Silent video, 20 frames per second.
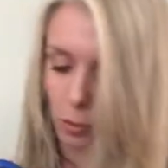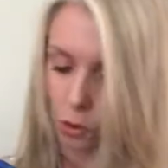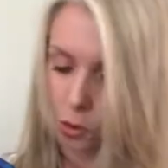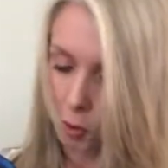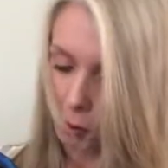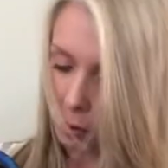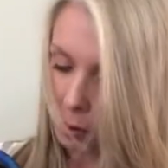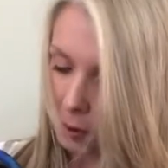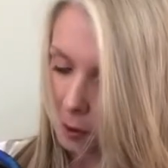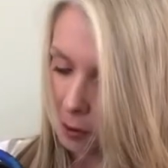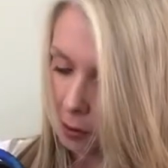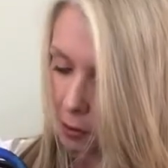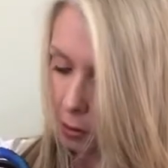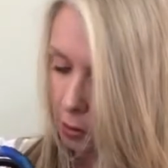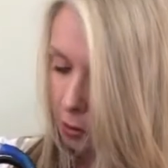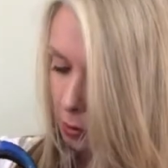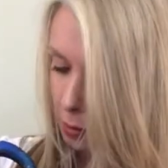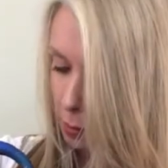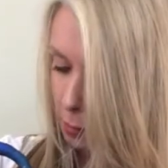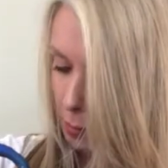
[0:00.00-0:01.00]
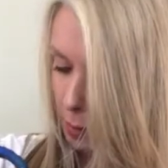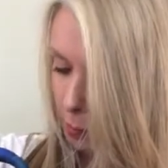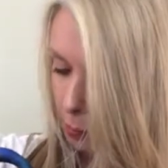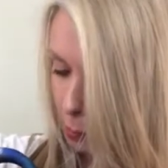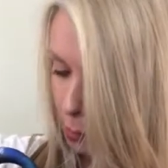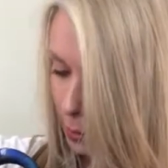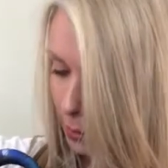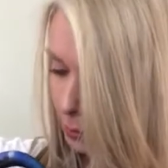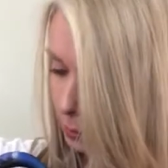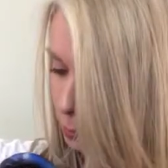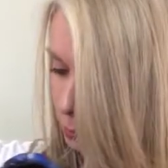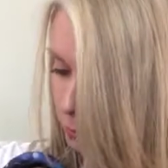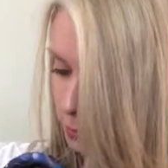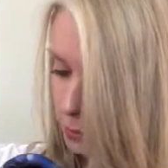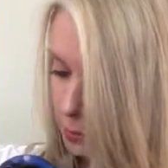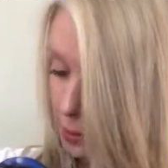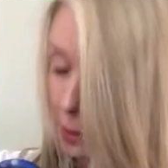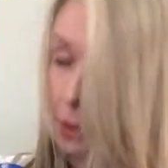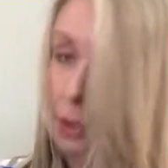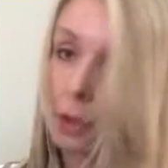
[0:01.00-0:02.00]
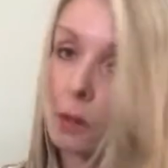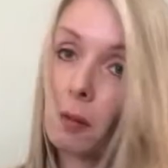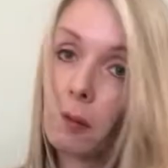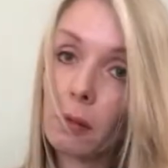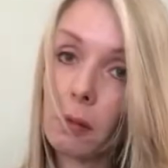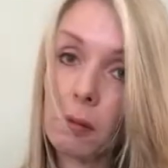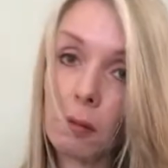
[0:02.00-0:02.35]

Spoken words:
struggling to do them up backwards, and it